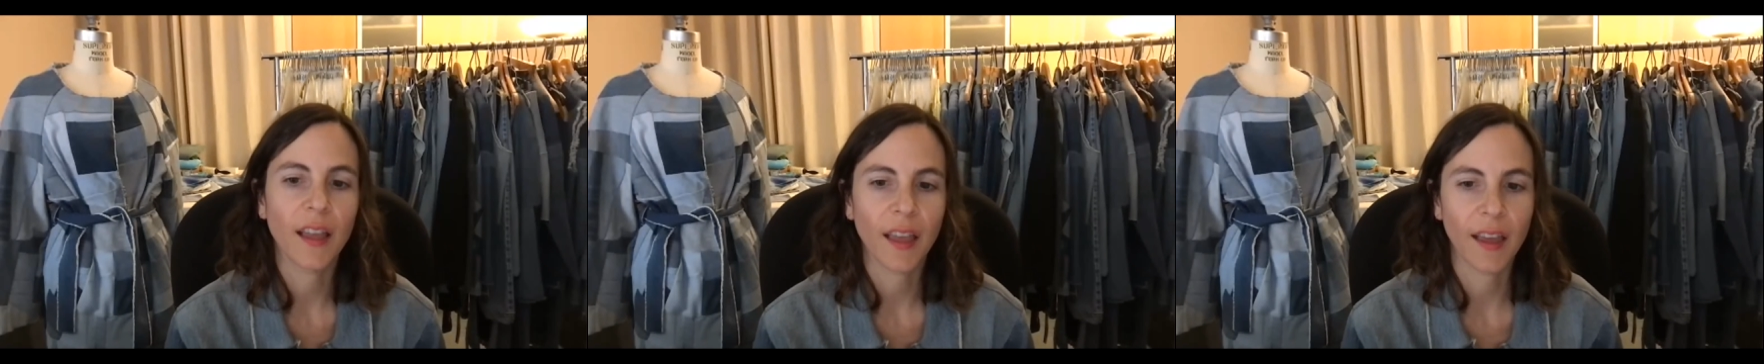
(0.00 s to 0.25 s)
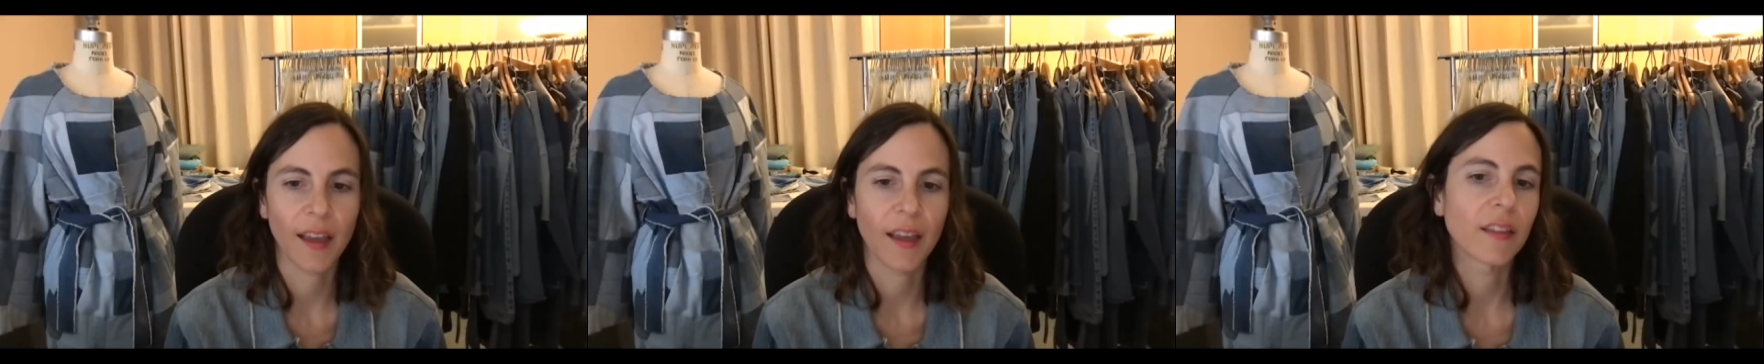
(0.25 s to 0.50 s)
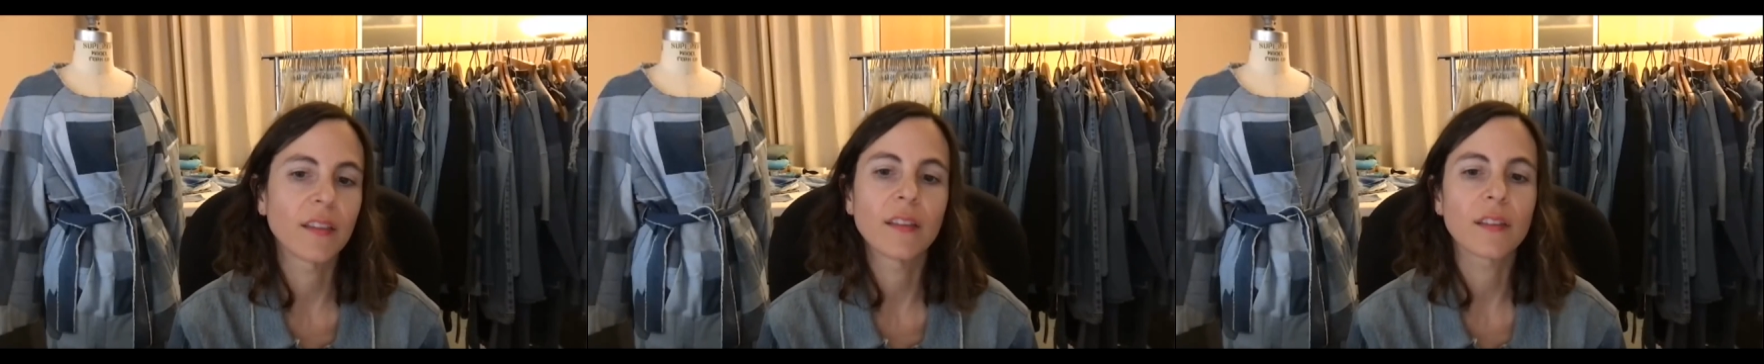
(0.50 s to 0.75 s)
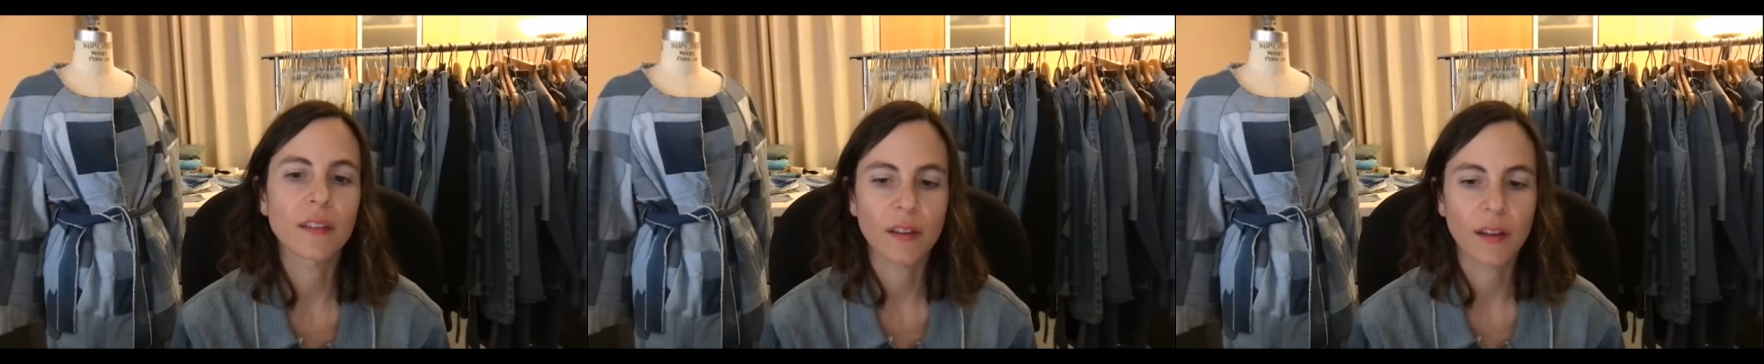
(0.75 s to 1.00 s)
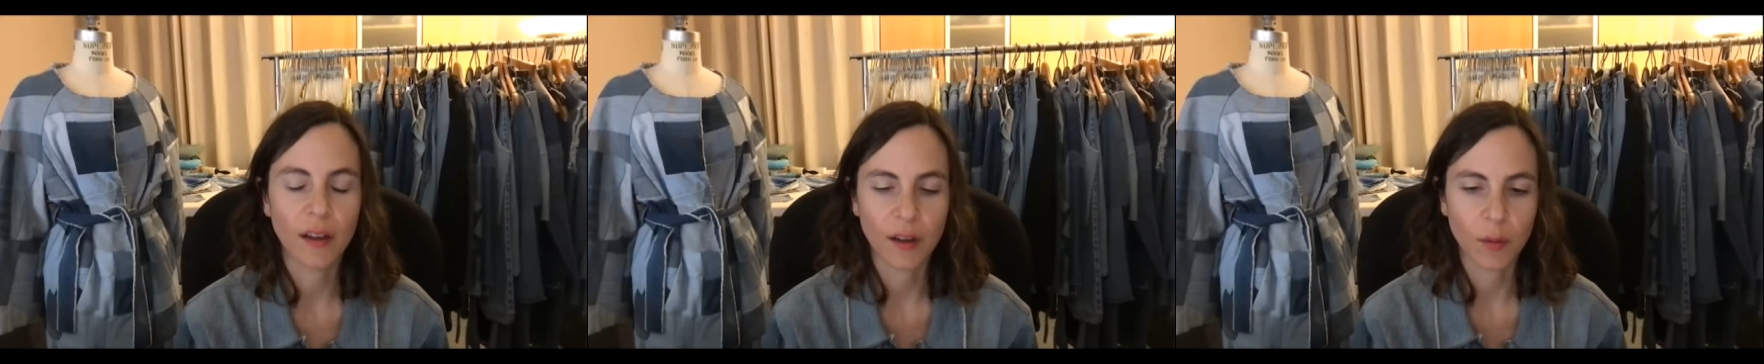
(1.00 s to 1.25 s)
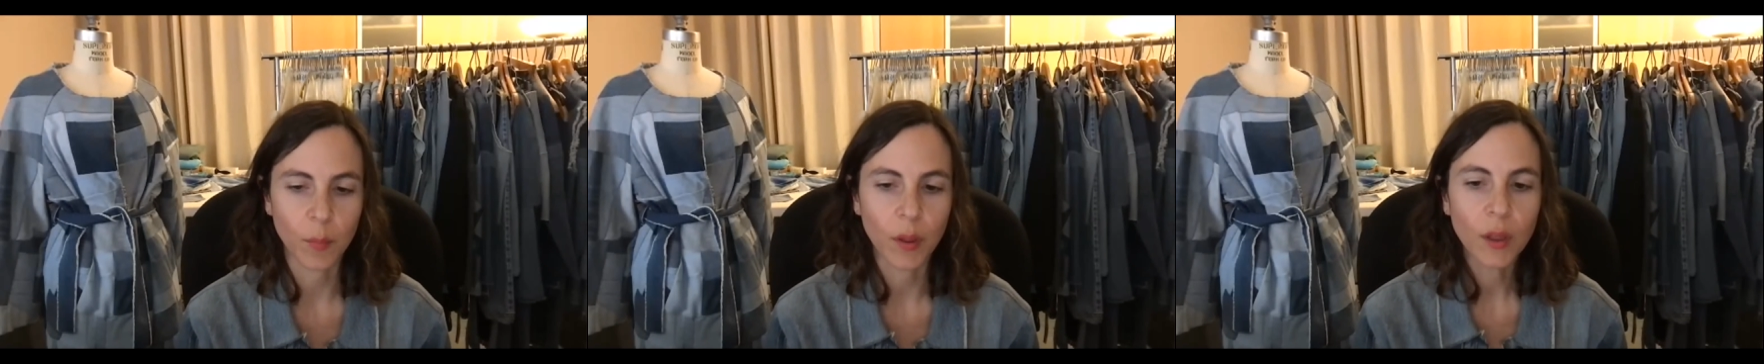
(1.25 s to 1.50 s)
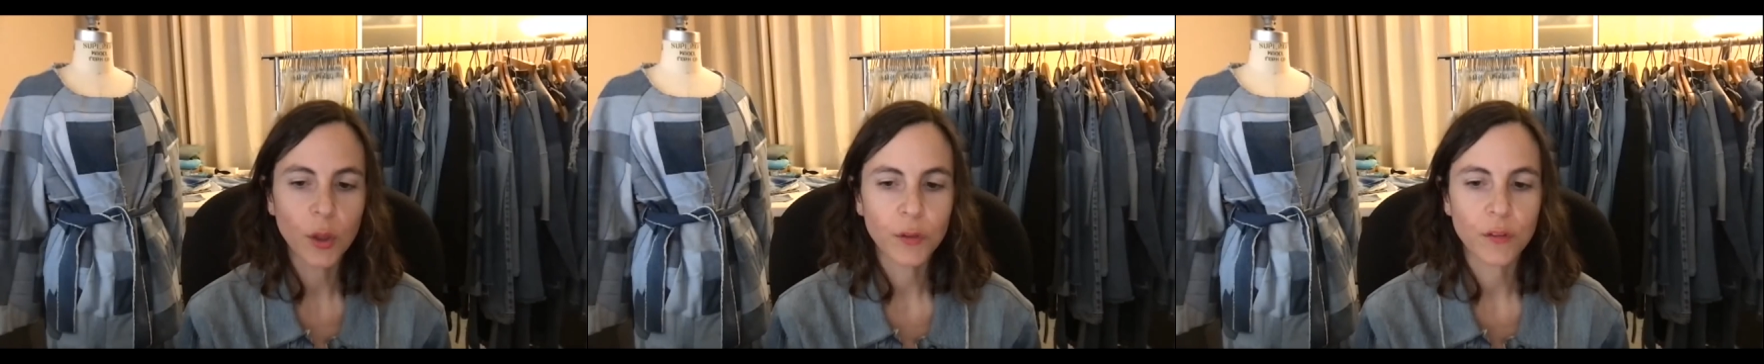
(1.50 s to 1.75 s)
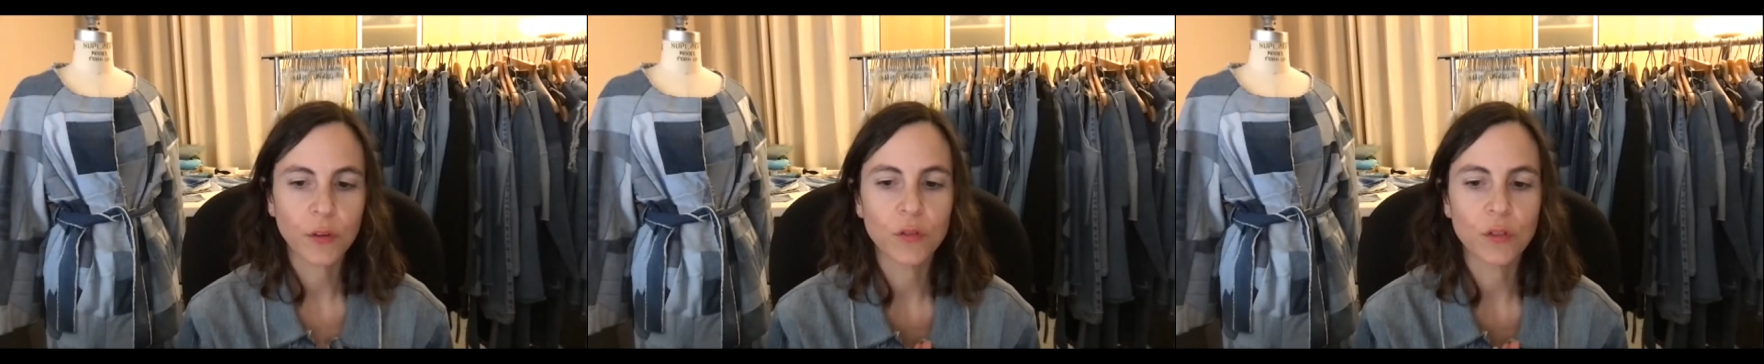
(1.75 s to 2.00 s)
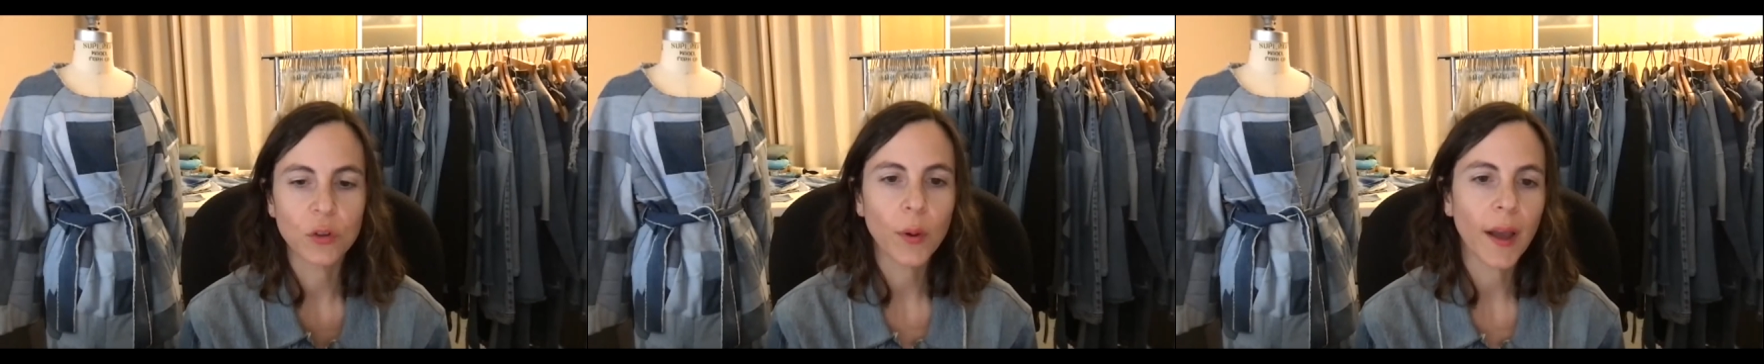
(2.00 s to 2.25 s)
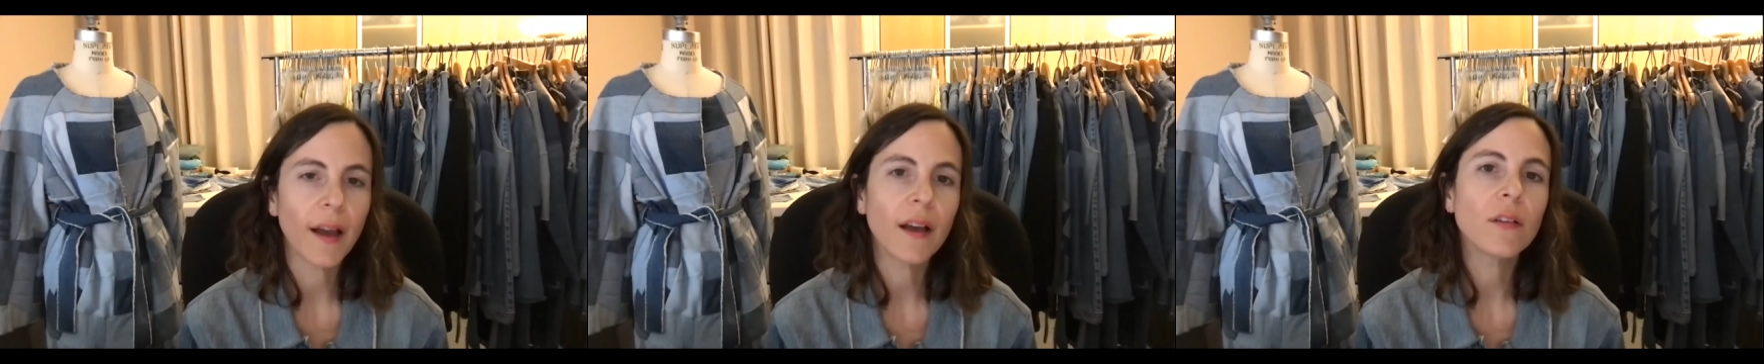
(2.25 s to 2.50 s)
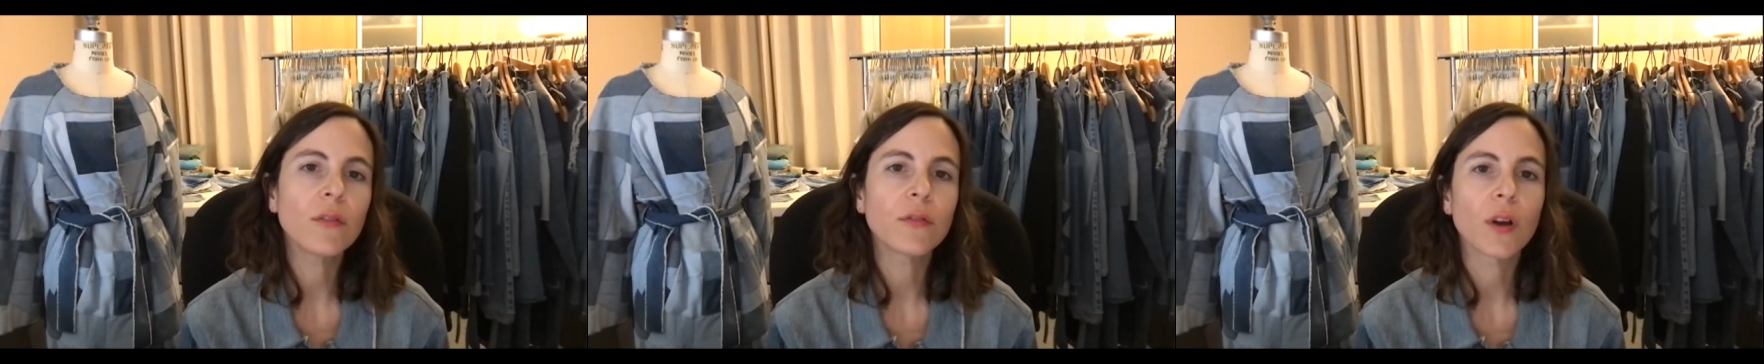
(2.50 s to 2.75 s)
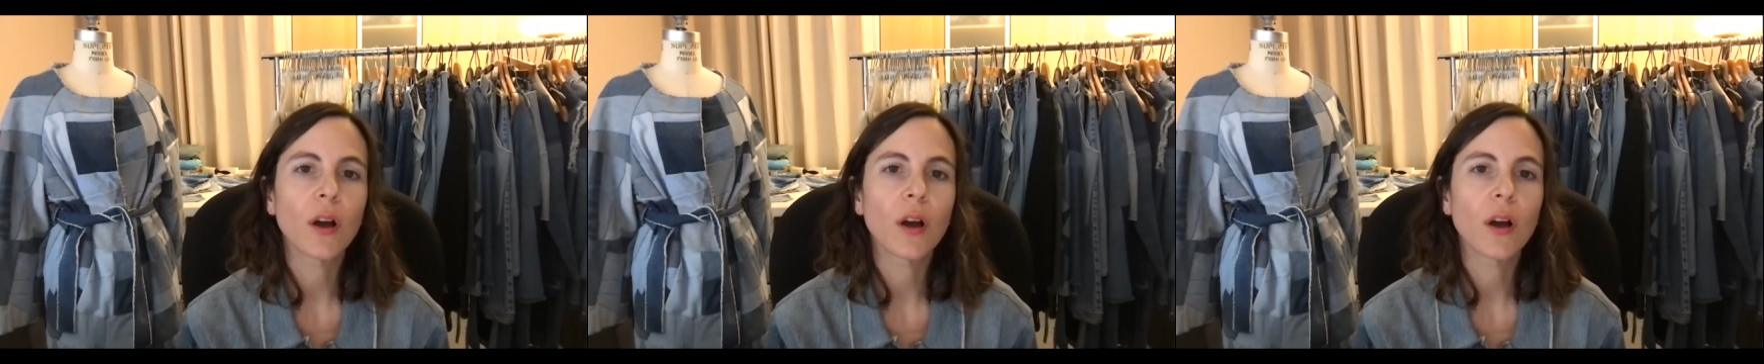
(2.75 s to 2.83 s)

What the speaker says: And so do you have